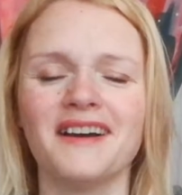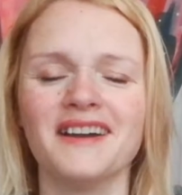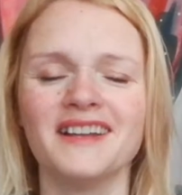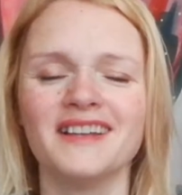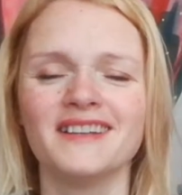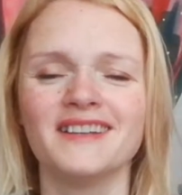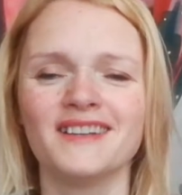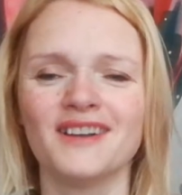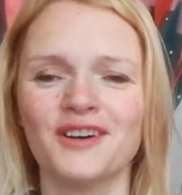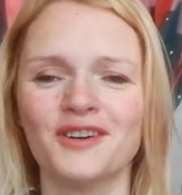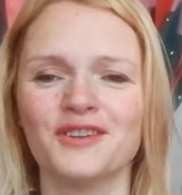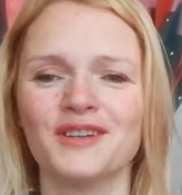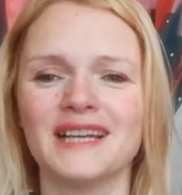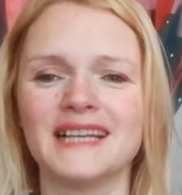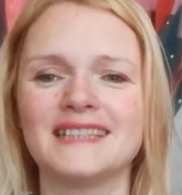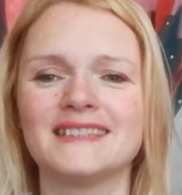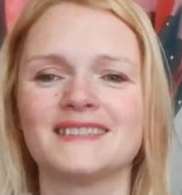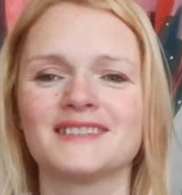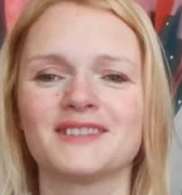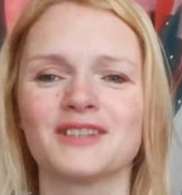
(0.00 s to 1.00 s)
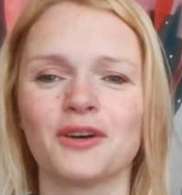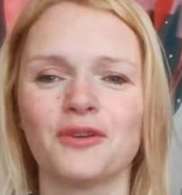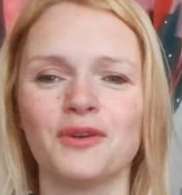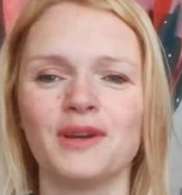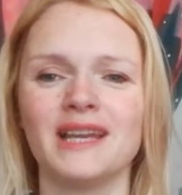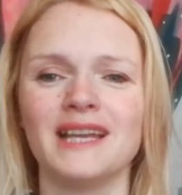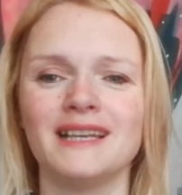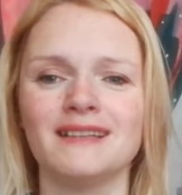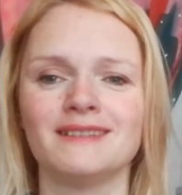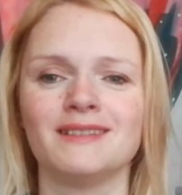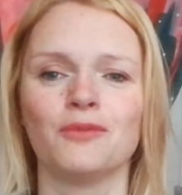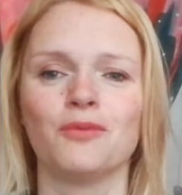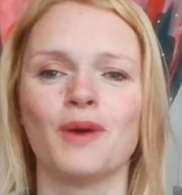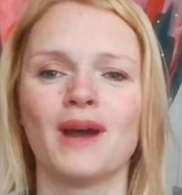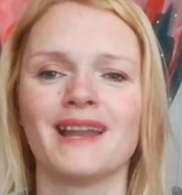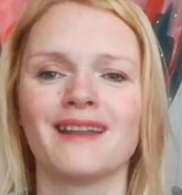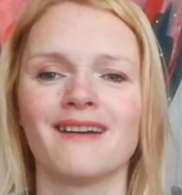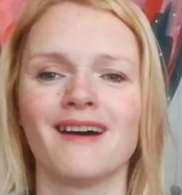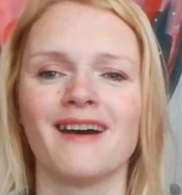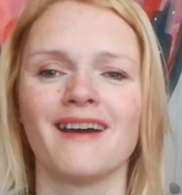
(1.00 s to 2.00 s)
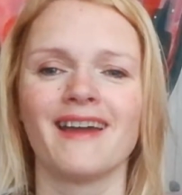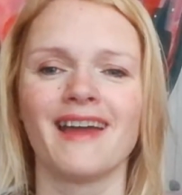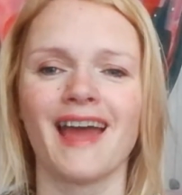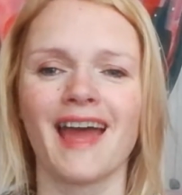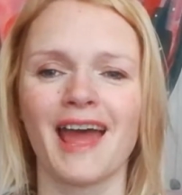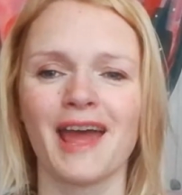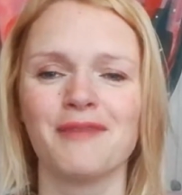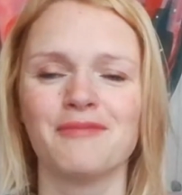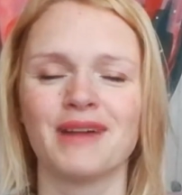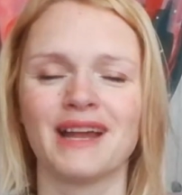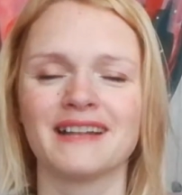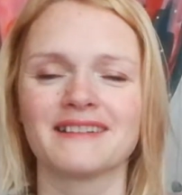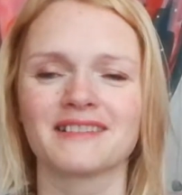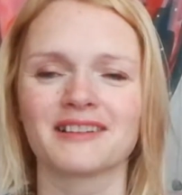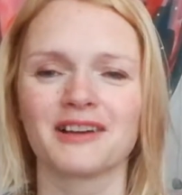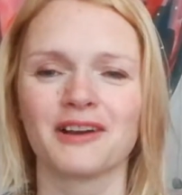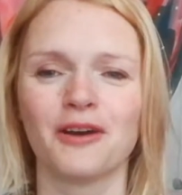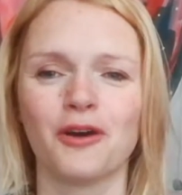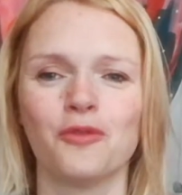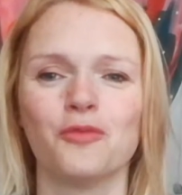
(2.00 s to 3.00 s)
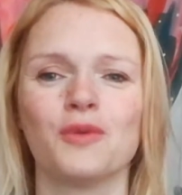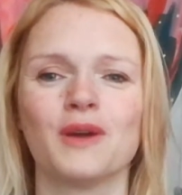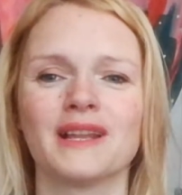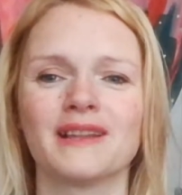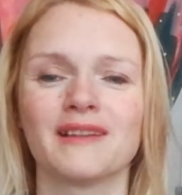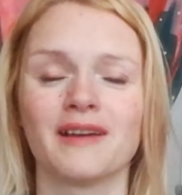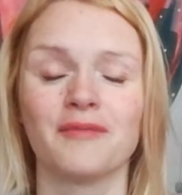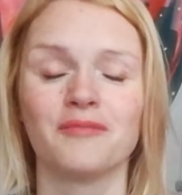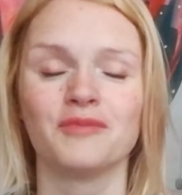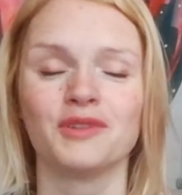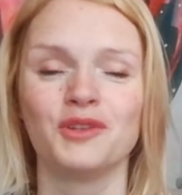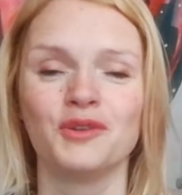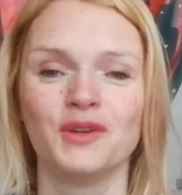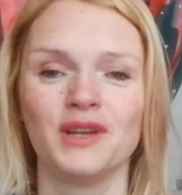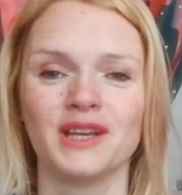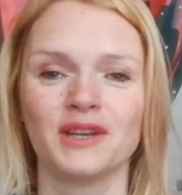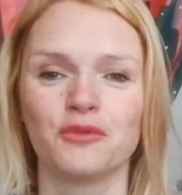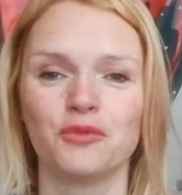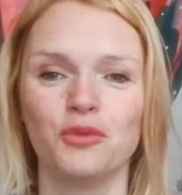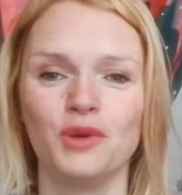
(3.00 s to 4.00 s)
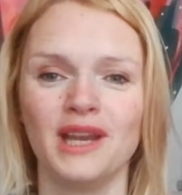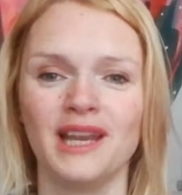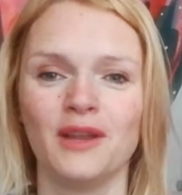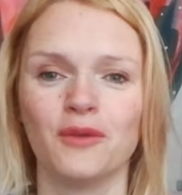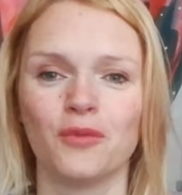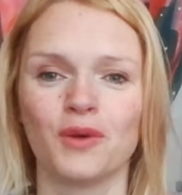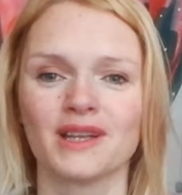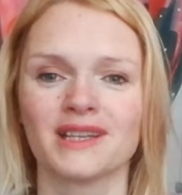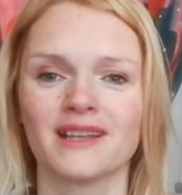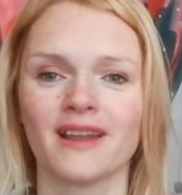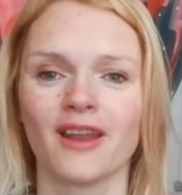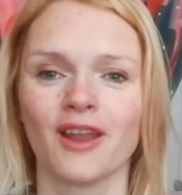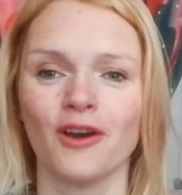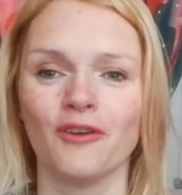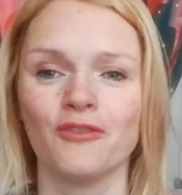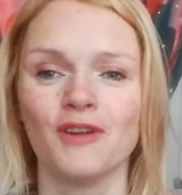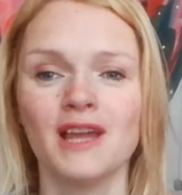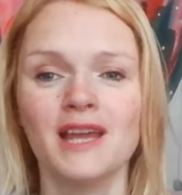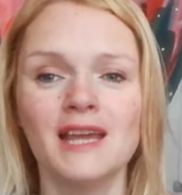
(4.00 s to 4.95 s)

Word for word: know it's so easy when I am at home, when I'm doing really what I love.